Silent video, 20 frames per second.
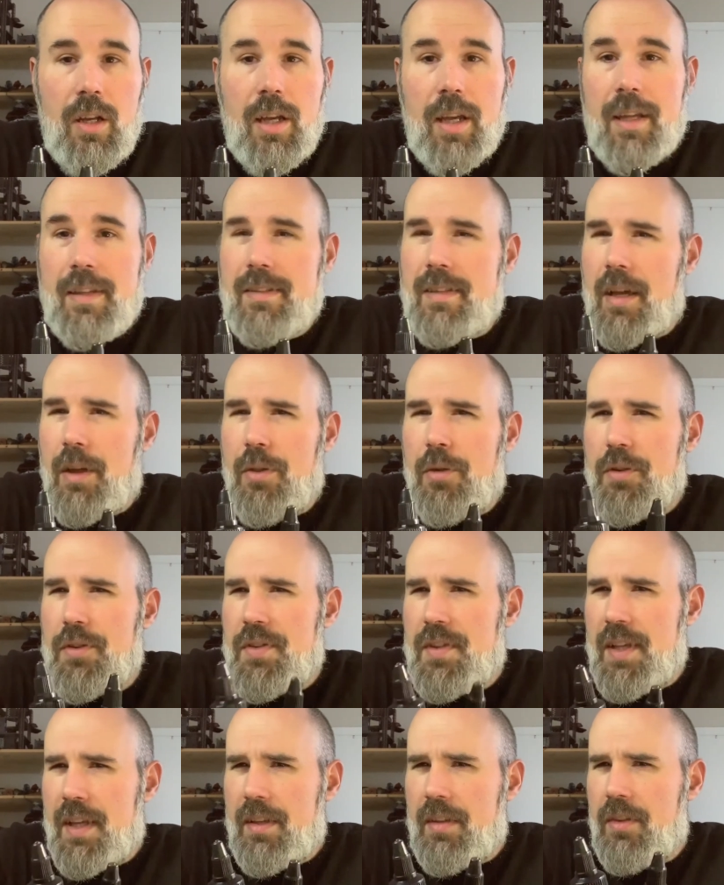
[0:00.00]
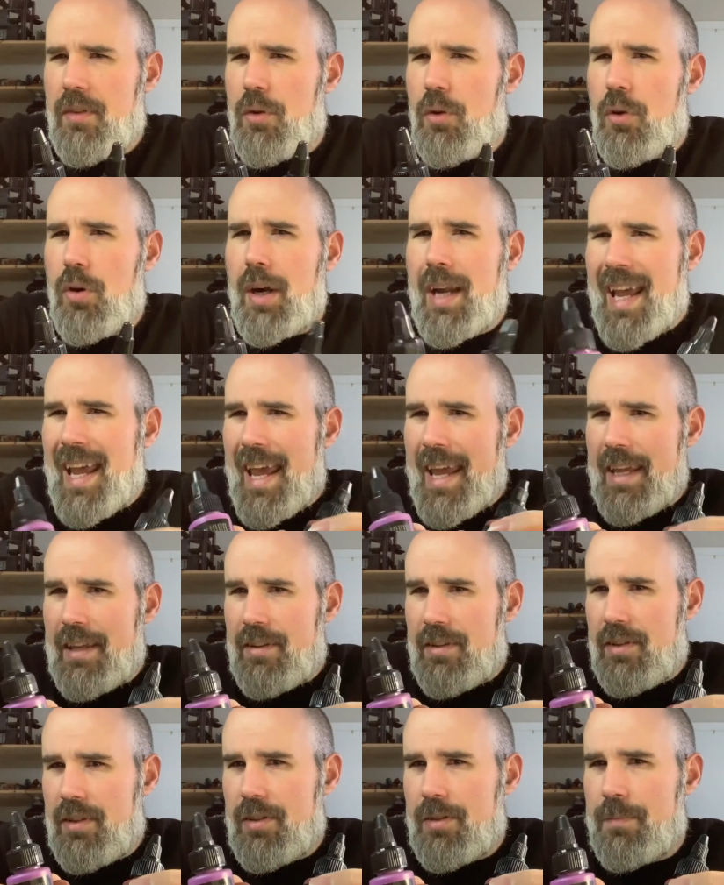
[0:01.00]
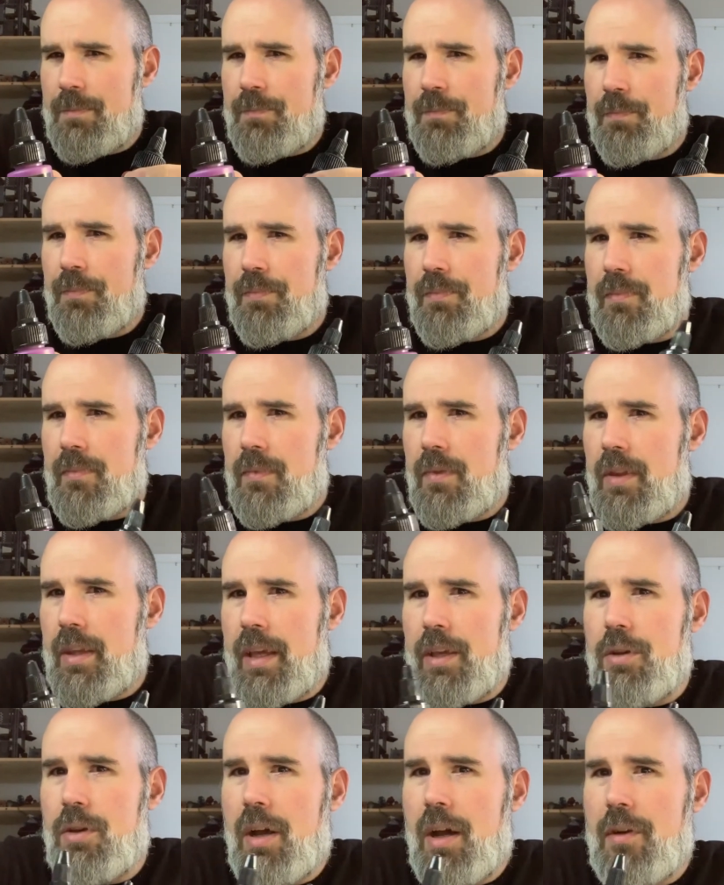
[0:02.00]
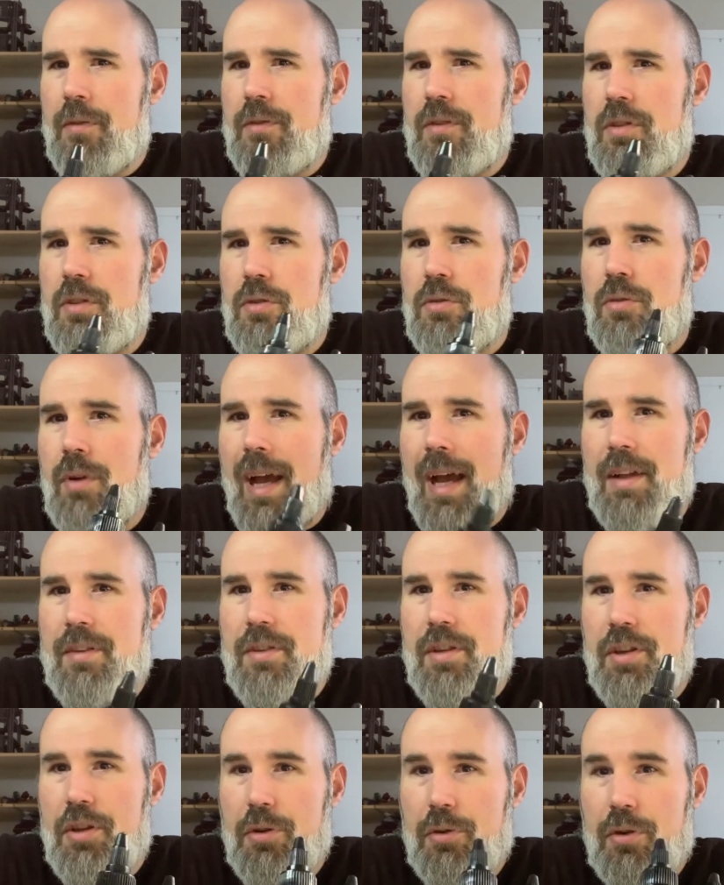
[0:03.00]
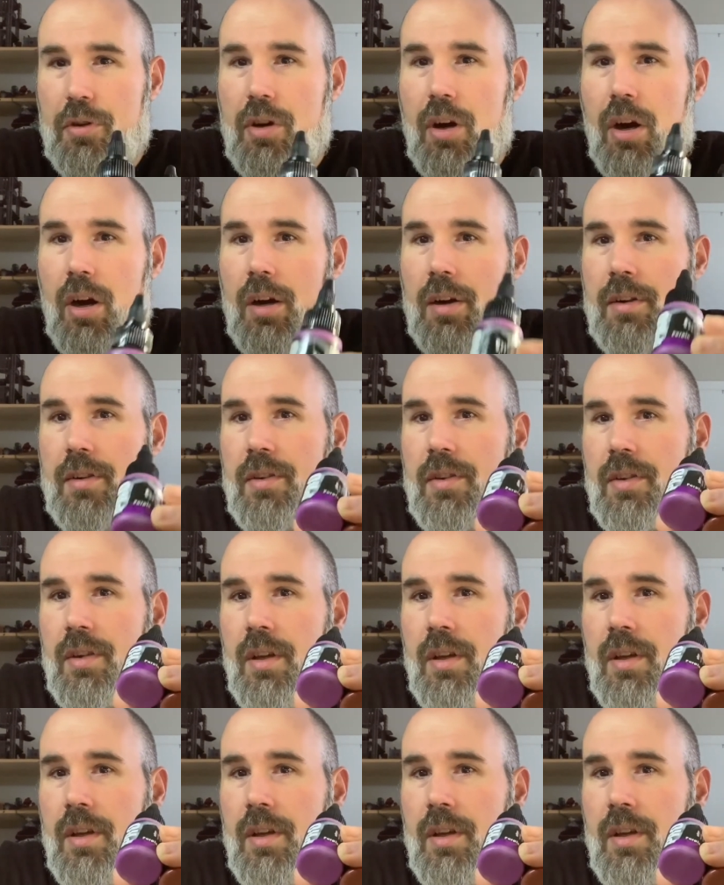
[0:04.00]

It's either 6 or 8 that you have to add to your cart